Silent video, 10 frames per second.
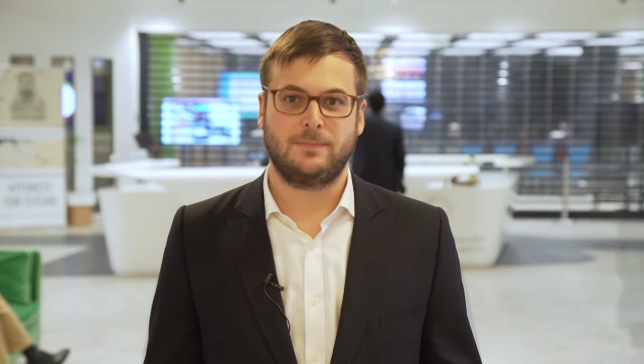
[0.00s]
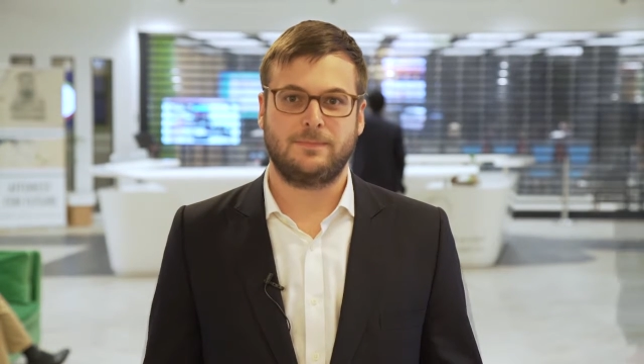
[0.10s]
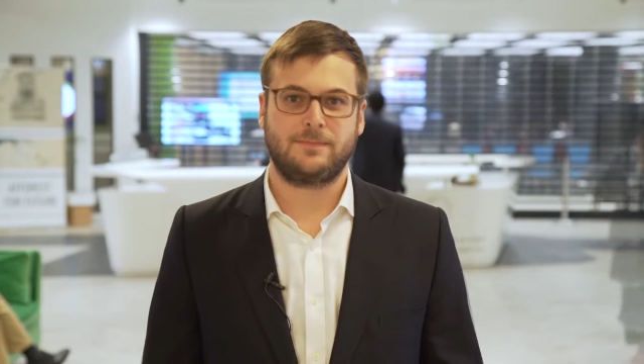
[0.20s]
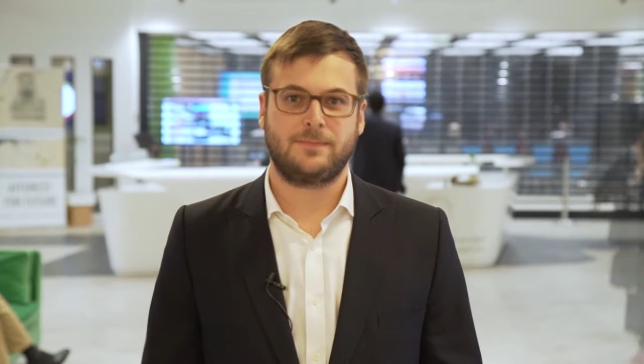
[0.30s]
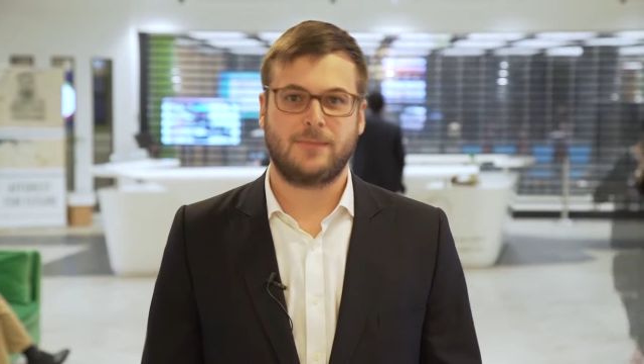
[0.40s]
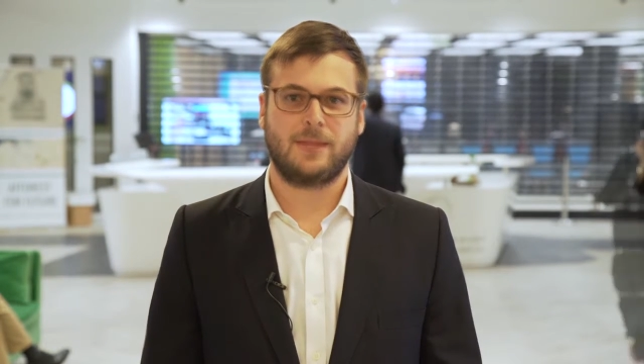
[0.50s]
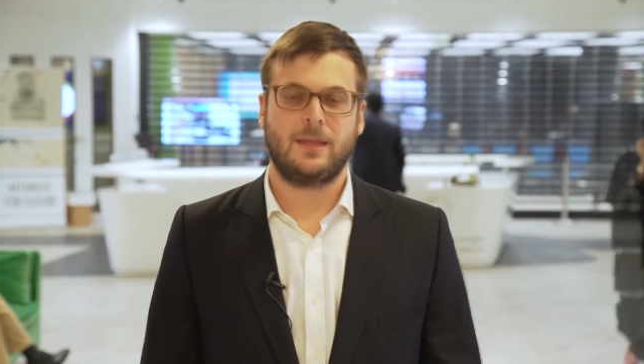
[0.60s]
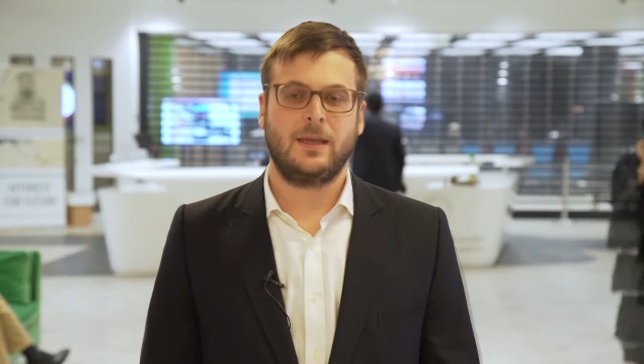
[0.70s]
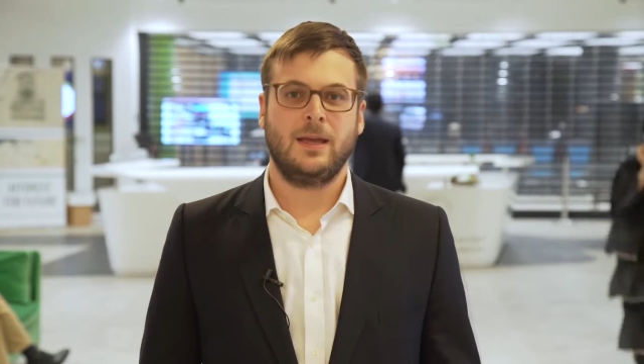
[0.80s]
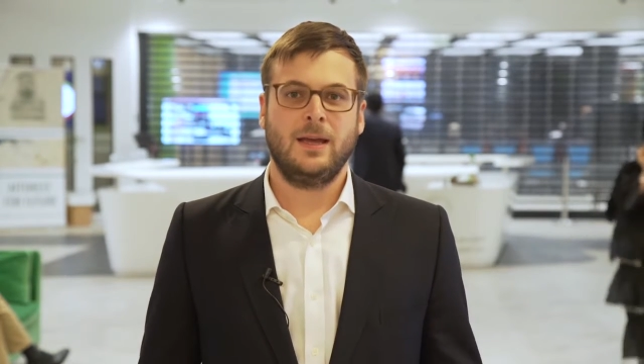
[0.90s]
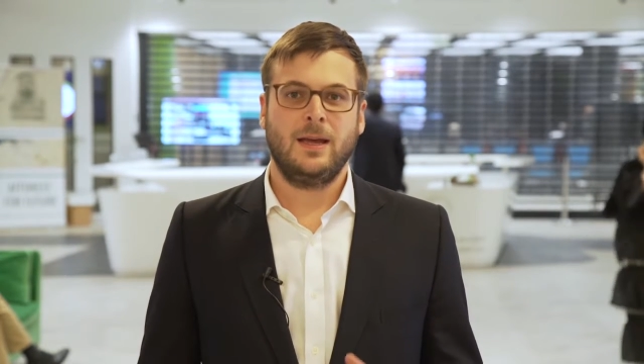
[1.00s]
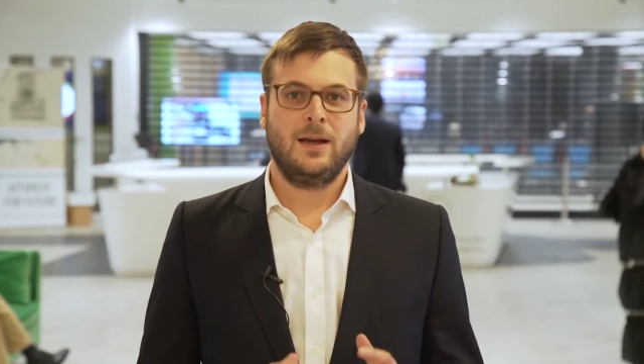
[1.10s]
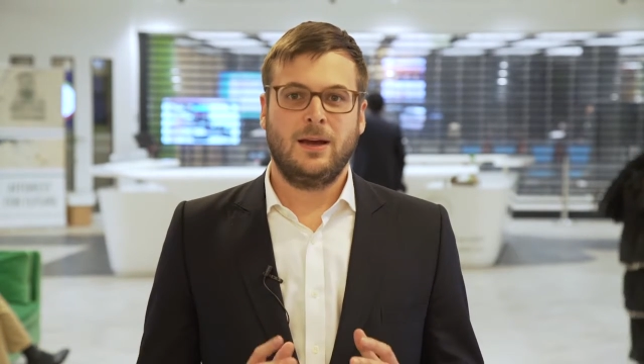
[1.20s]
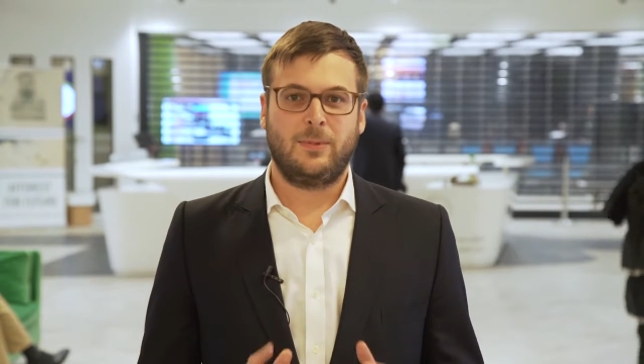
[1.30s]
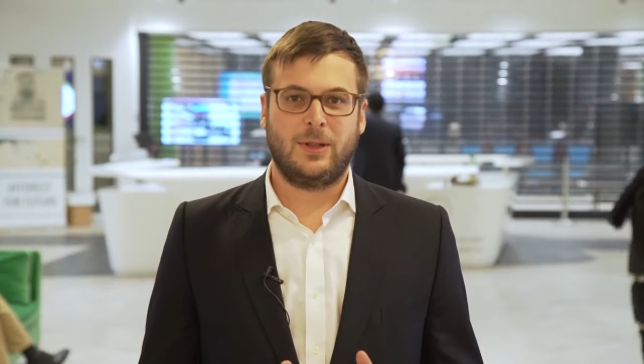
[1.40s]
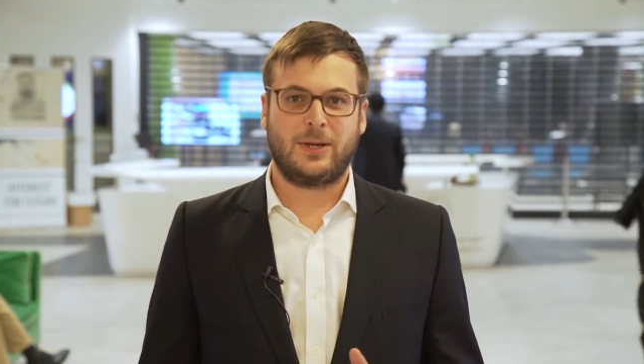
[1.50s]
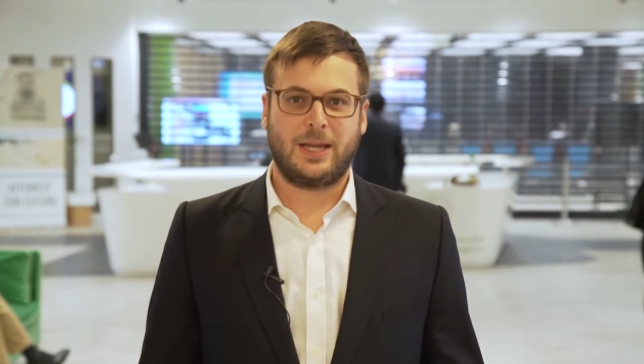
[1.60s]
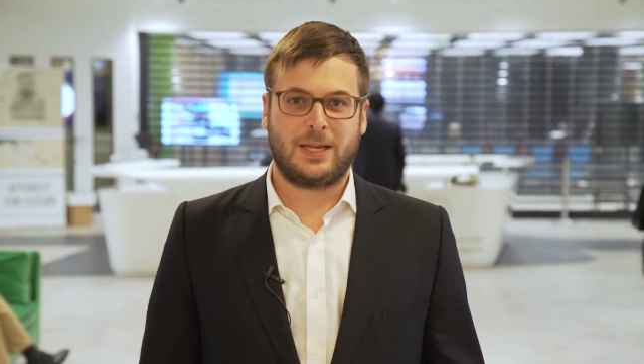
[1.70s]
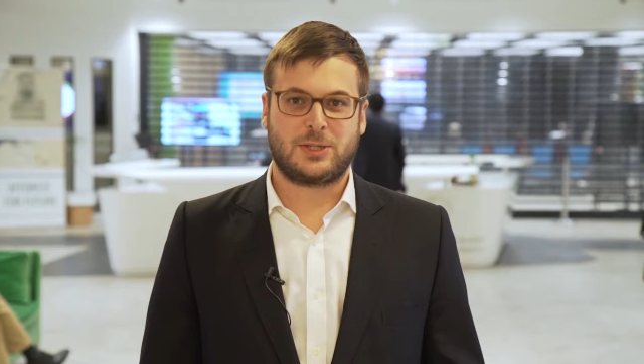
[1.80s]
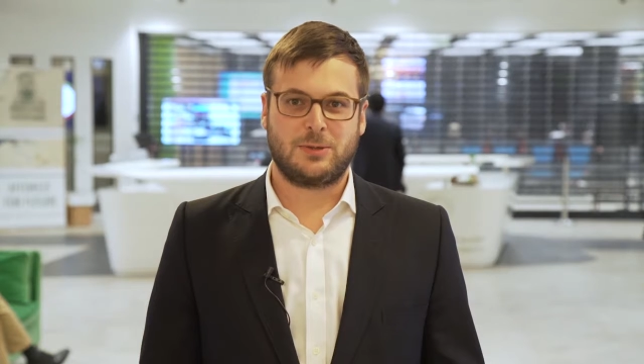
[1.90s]
I've been
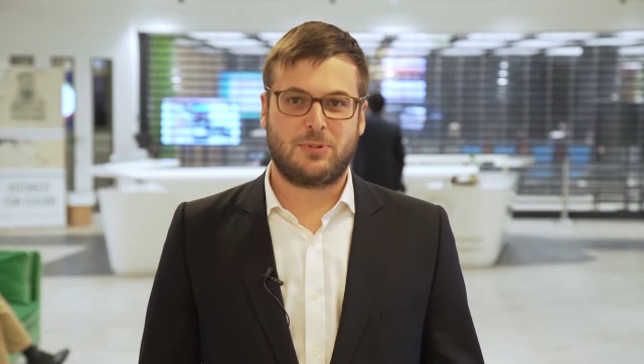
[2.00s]
looking at some